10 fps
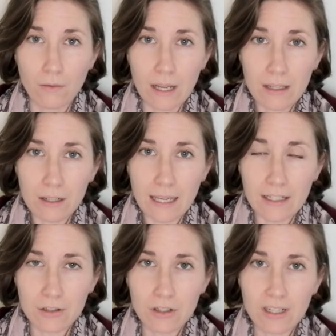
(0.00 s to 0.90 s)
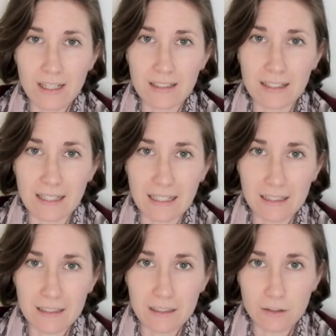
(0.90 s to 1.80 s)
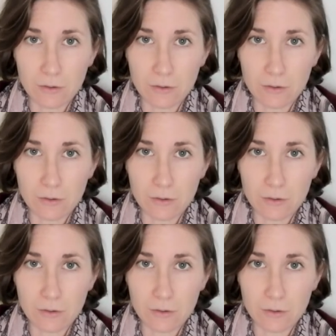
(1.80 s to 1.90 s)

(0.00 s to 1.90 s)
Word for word: Regulation is linked